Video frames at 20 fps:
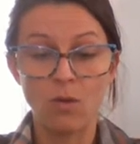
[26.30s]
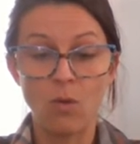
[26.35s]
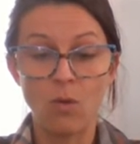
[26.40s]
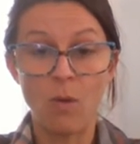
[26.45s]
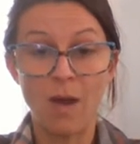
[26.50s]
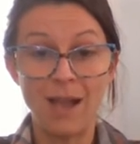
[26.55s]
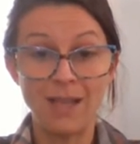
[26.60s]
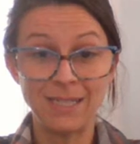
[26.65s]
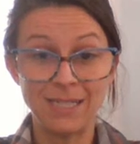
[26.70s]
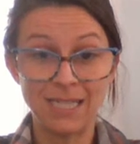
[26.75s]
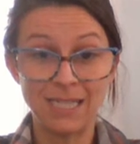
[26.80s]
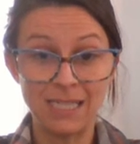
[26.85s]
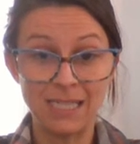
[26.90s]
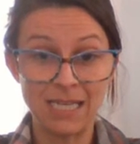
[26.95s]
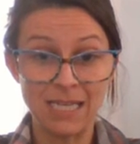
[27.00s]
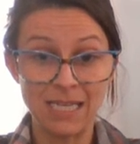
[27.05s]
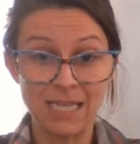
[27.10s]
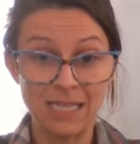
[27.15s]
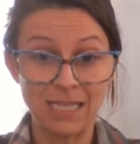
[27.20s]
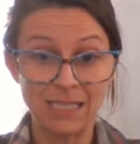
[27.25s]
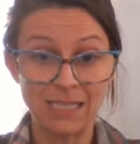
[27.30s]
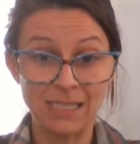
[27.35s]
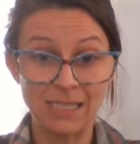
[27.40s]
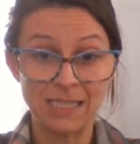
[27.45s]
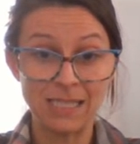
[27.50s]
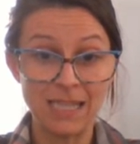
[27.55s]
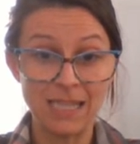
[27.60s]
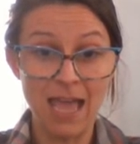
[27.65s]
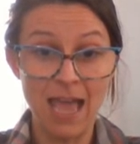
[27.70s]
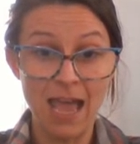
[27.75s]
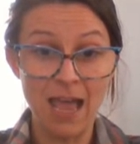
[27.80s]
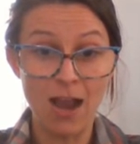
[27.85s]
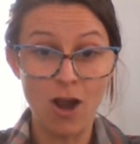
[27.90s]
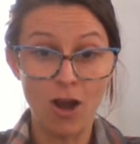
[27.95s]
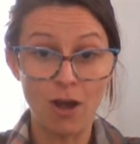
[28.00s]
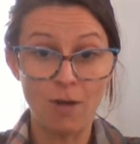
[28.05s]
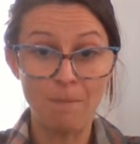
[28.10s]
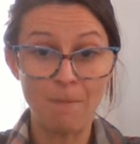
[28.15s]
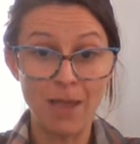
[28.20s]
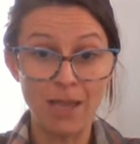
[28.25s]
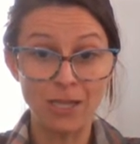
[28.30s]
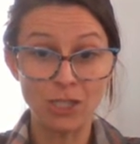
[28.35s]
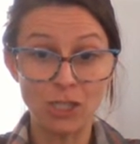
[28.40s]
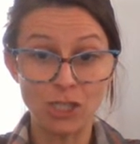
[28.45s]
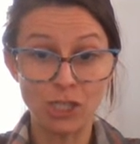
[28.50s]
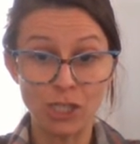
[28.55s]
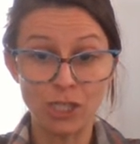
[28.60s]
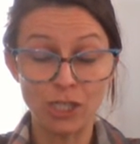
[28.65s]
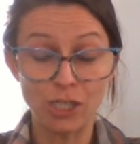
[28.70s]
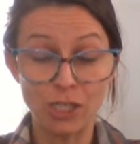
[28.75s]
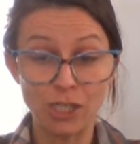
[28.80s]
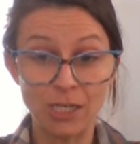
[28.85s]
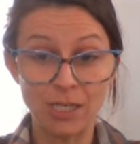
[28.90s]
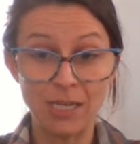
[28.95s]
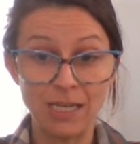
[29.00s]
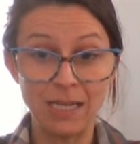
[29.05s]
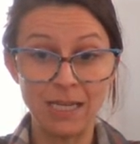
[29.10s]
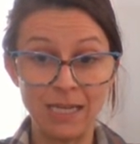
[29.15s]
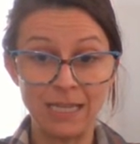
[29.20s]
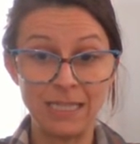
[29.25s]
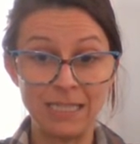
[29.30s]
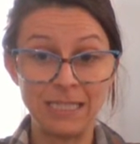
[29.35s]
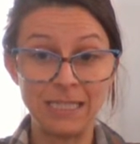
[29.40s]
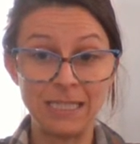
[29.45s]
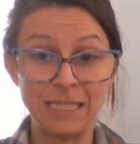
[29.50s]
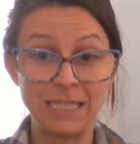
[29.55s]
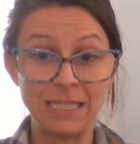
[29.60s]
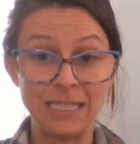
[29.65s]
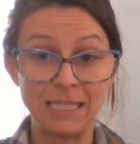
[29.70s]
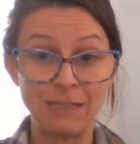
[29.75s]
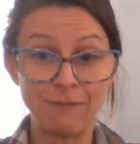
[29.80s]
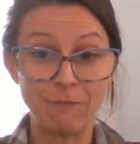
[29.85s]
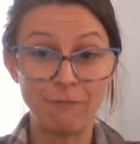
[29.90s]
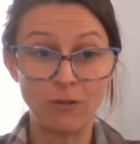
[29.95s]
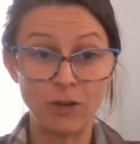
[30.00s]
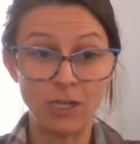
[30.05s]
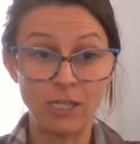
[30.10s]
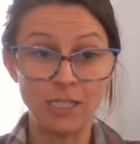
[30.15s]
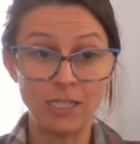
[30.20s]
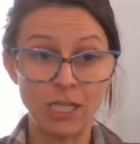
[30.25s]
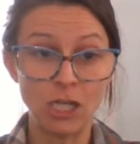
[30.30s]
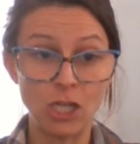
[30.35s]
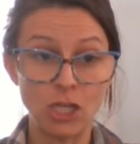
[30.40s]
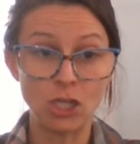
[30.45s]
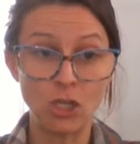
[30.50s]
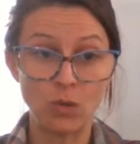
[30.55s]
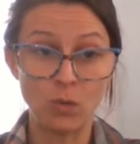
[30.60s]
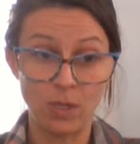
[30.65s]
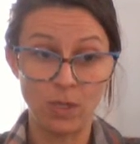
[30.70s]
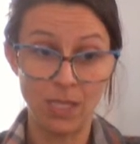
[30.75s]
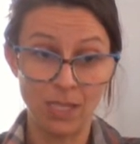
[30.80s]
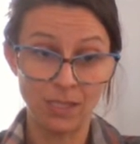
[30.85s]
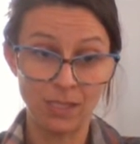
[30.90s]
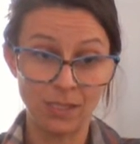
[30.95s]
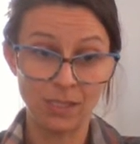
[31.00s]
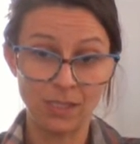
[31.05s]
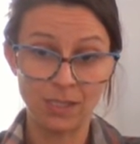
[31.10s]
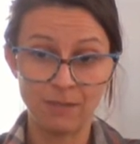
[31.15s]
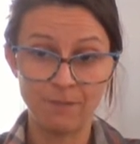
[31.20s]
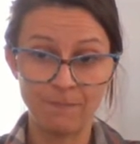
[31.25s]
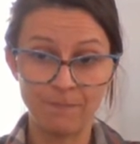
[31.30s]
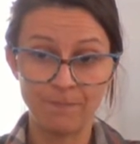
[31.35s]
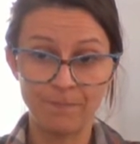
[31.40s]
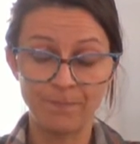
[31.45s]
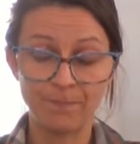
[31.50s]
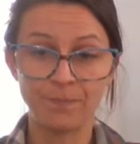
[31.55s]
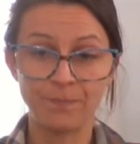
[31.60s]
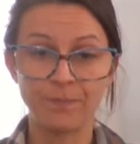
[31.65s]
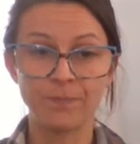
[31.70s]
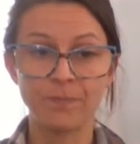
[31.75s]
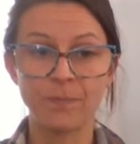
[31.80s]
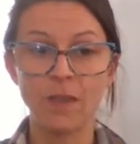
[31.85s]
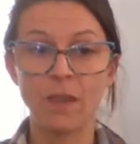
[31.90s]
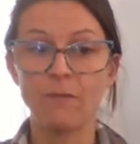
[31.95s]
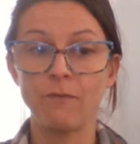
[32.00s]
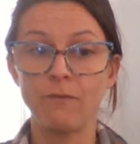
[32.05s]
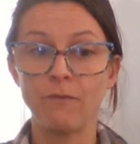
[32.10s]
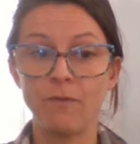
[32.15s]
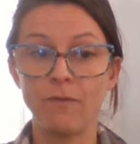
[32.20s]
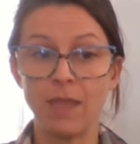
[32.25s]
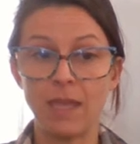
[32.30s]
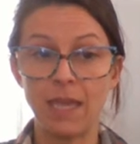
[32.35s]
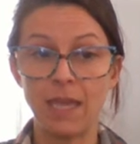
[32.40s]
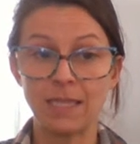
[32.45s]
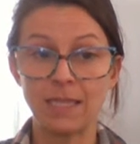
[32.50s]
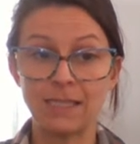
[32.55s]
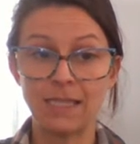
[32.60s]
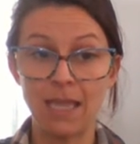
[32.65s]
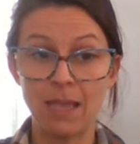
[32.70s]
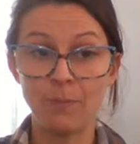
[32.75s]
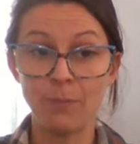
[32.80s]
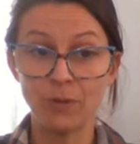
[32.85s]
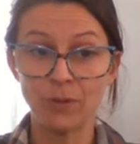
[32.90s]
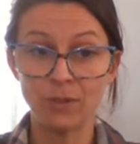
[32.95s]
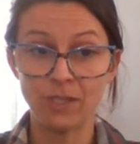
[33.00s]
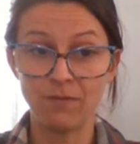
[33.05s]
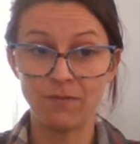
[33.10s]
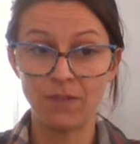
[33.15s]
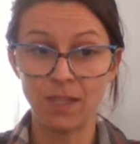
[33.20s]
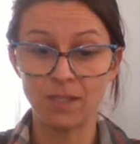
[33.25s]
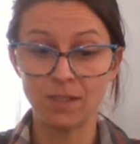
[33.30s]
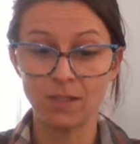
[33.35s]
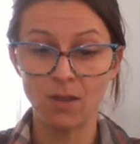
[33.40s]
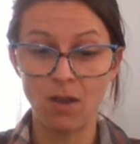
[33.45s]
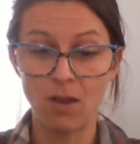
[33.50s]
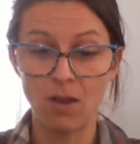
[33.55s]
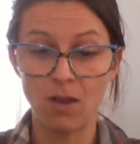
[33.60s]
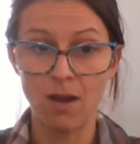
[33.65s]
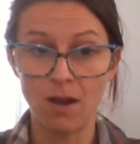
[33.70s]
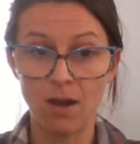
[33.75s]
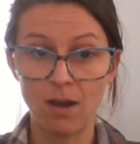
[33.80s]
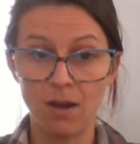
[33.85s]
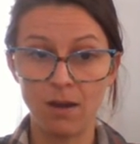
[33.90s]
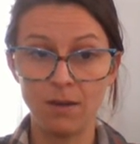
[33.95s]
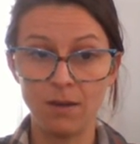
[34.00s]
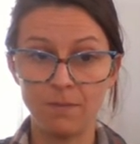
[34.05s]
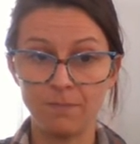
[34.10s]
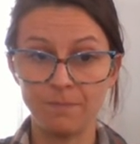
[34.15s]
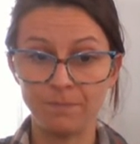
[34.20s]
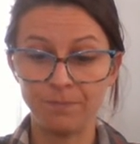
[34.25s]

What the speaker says: quantities that are measured in different units. Examples of this are